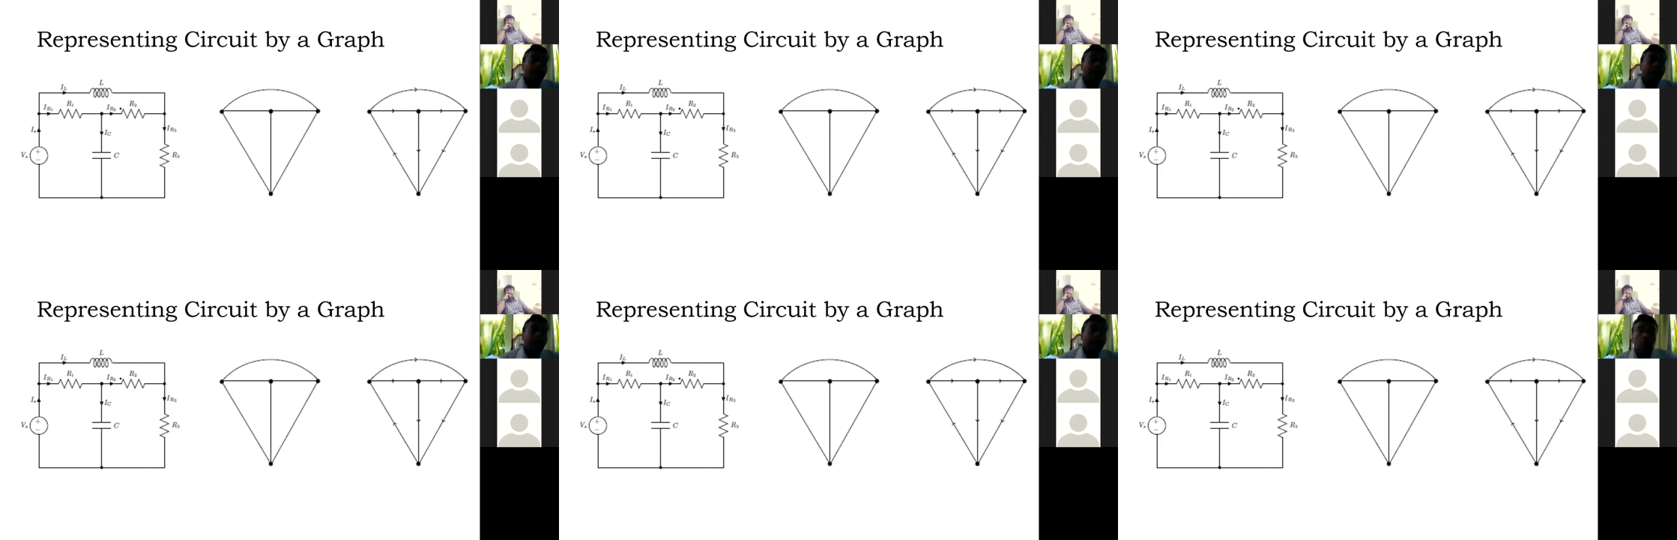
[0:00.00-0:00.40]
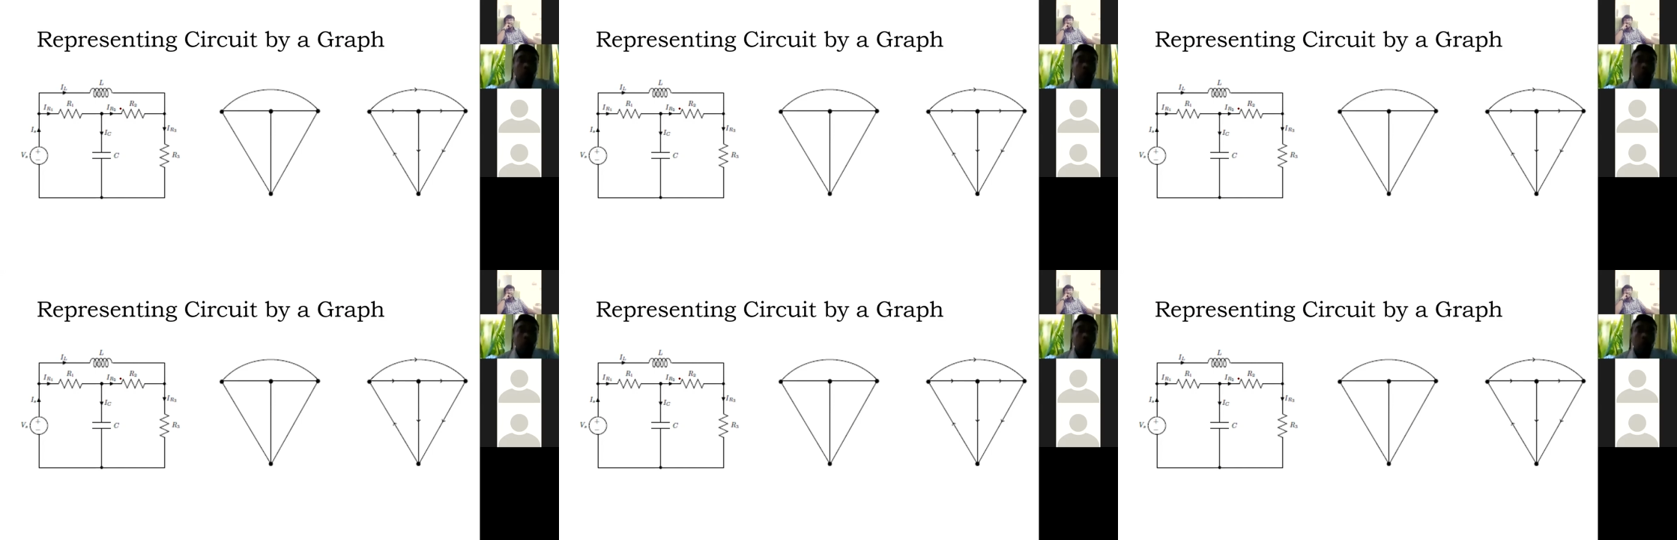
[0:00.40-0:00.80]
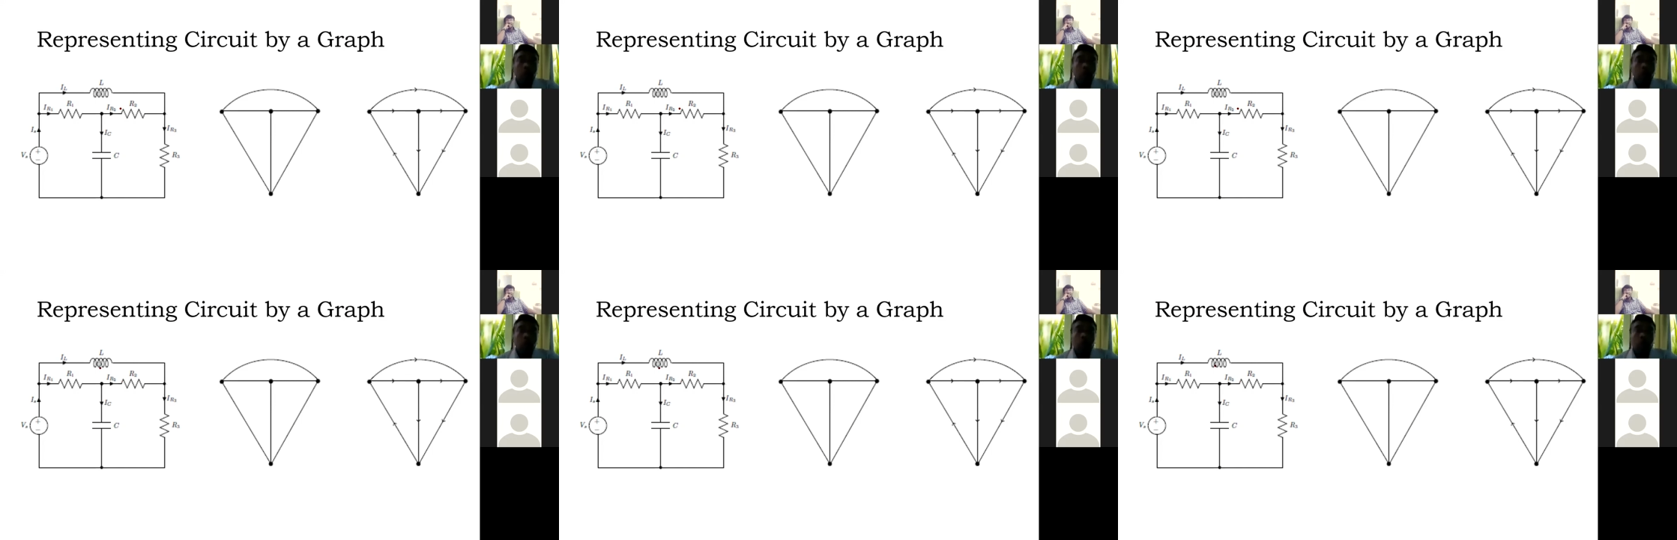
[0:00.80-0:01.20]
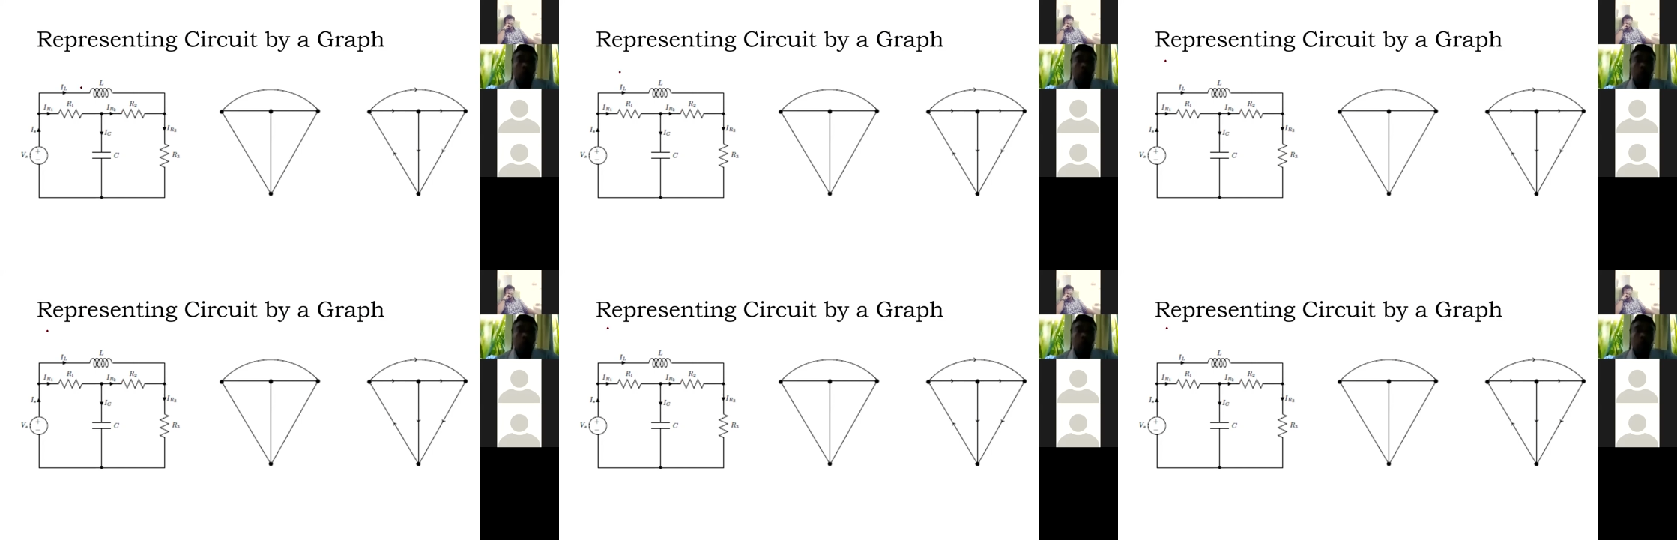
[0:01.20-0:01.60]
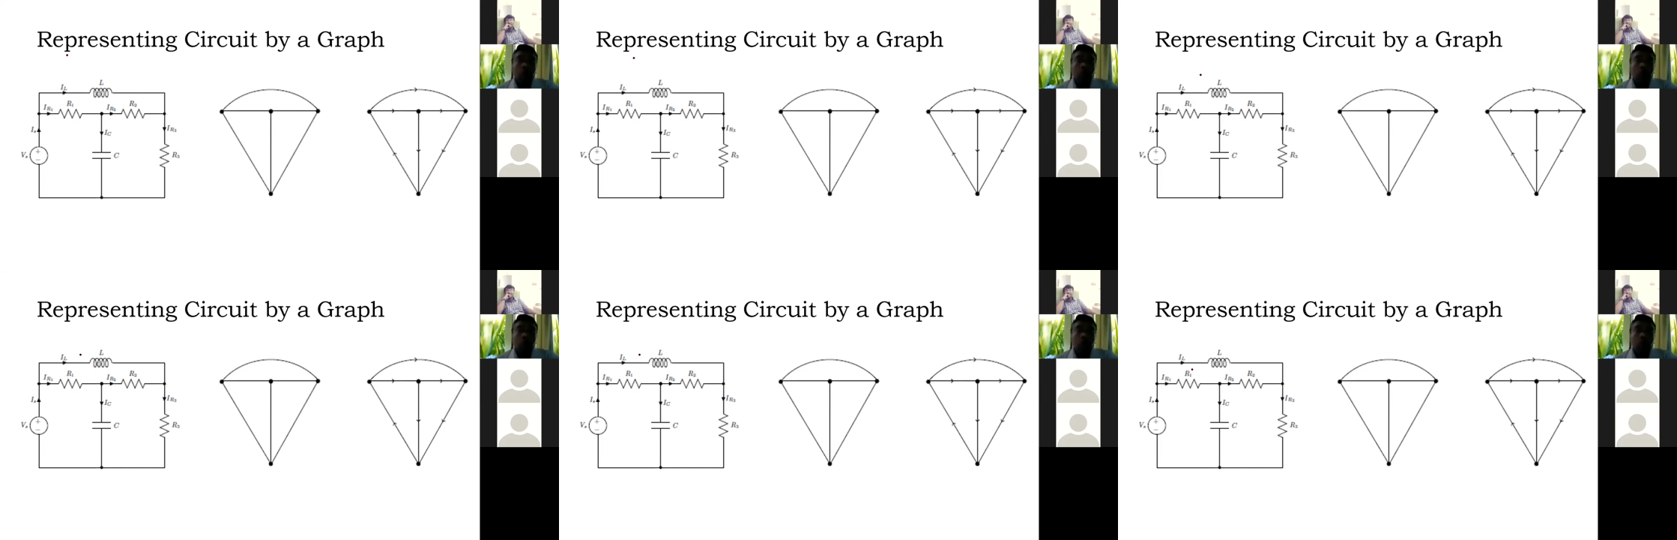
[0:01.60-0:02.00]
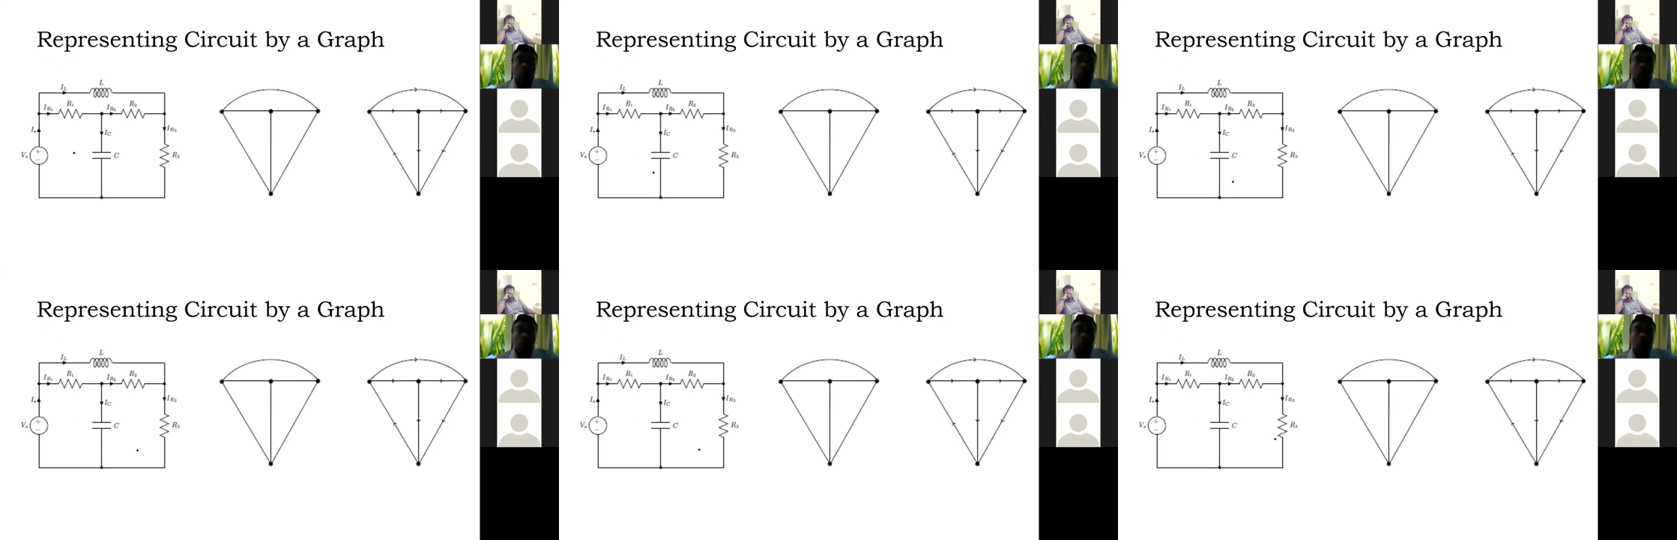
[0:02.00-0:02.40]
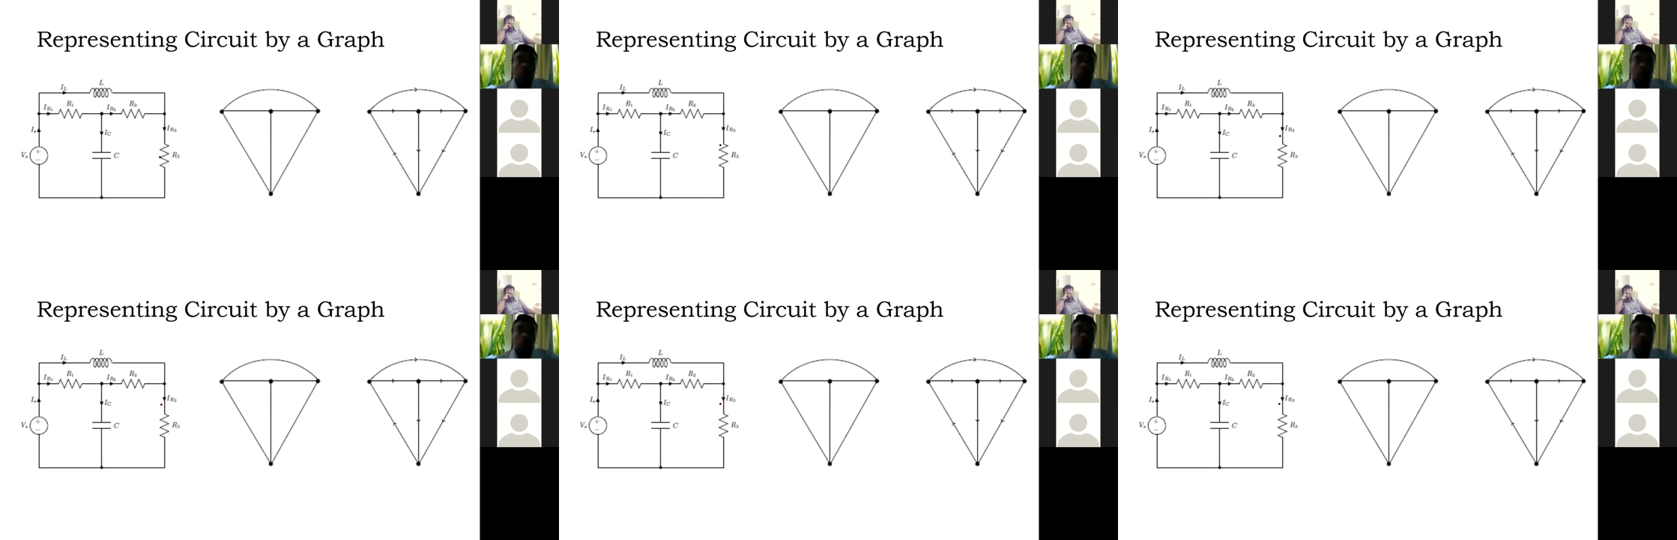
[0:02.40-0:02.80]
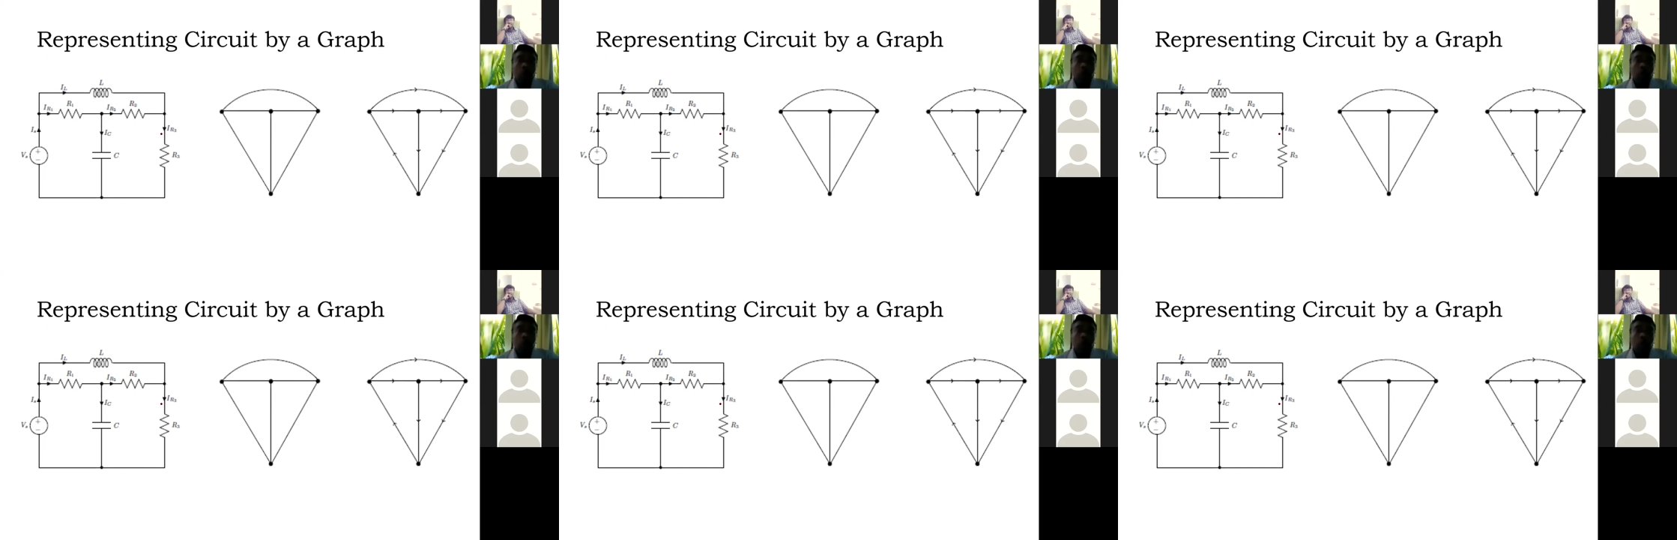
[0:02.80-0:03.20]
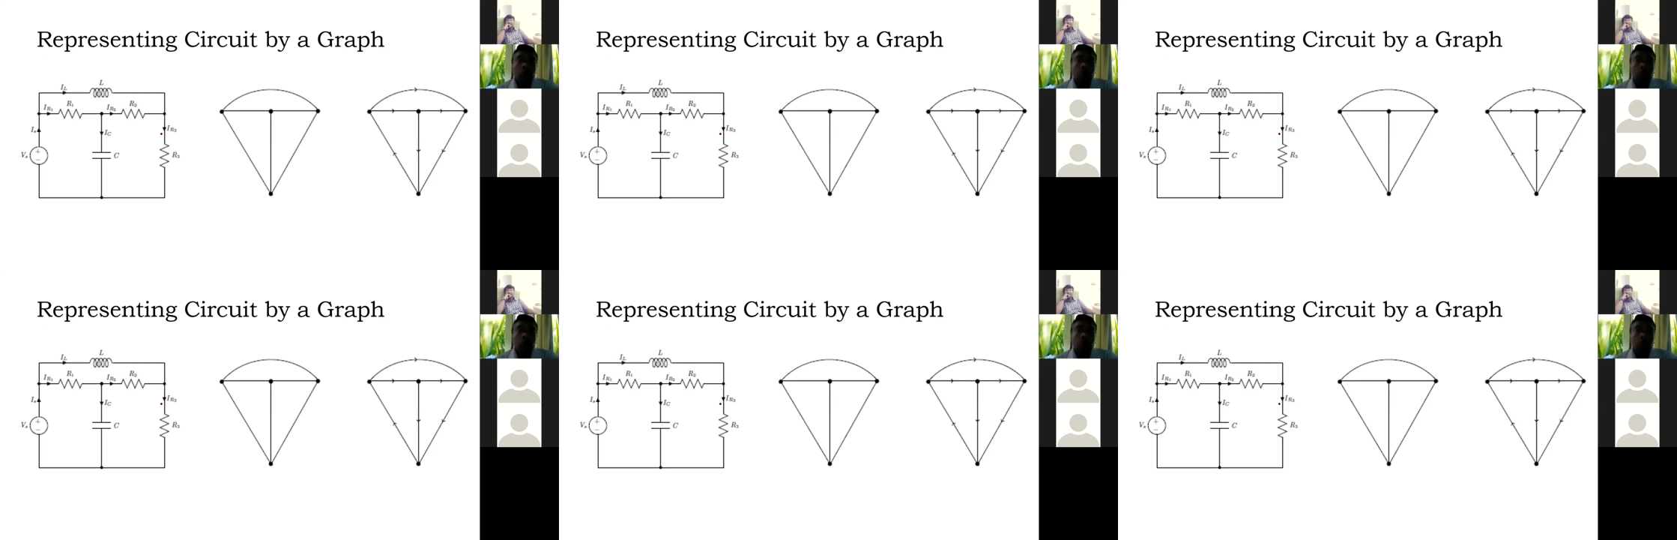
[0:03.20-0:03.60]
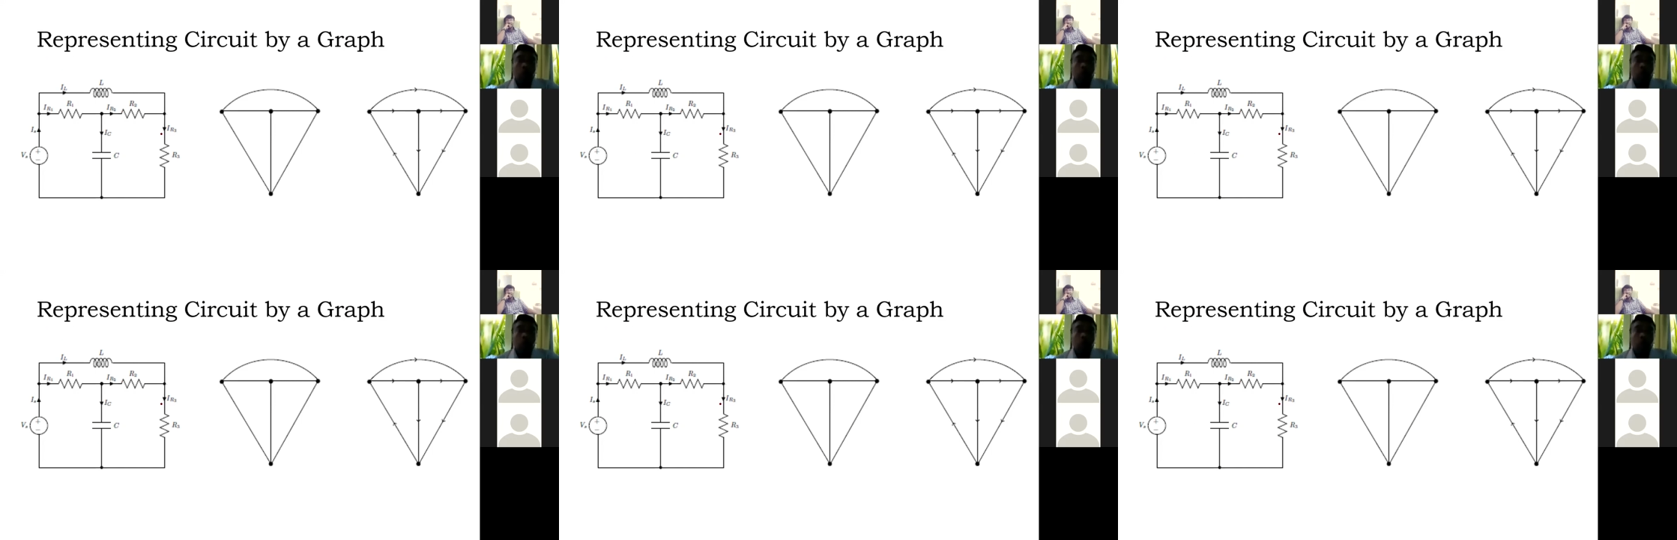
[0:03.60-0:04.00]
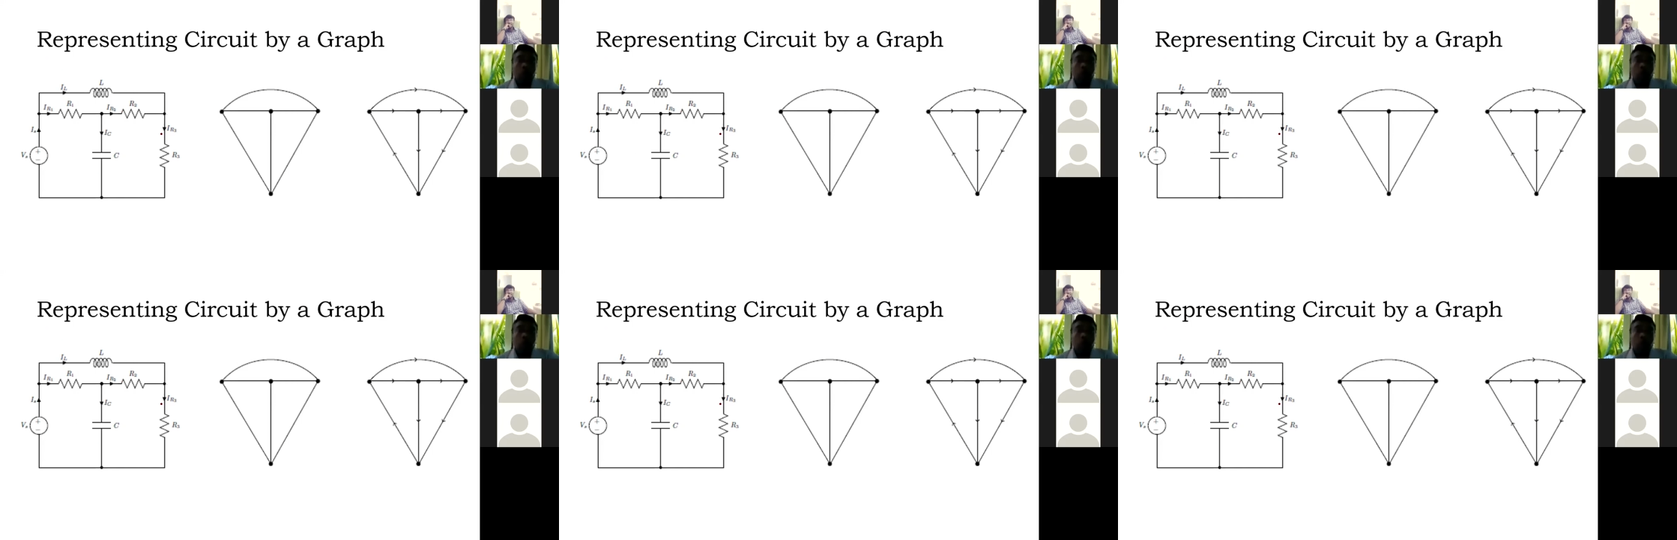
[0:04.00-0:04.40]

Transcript: (no speaker visible)